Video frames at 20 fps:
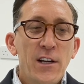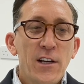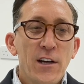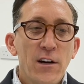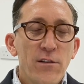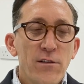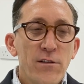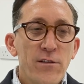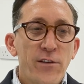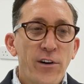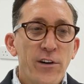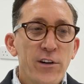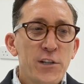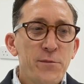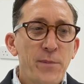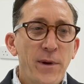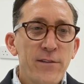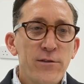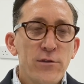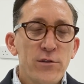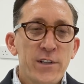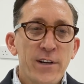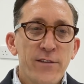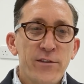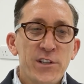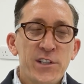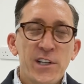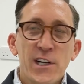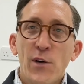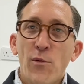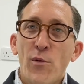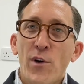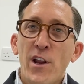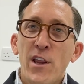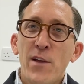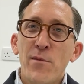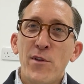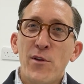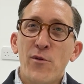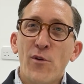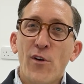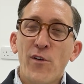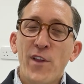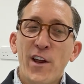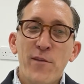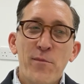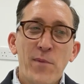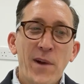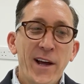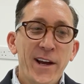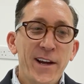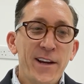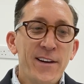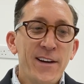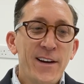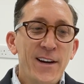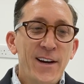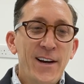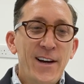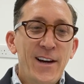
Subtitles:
very respectful to every single one of them, the role they've played.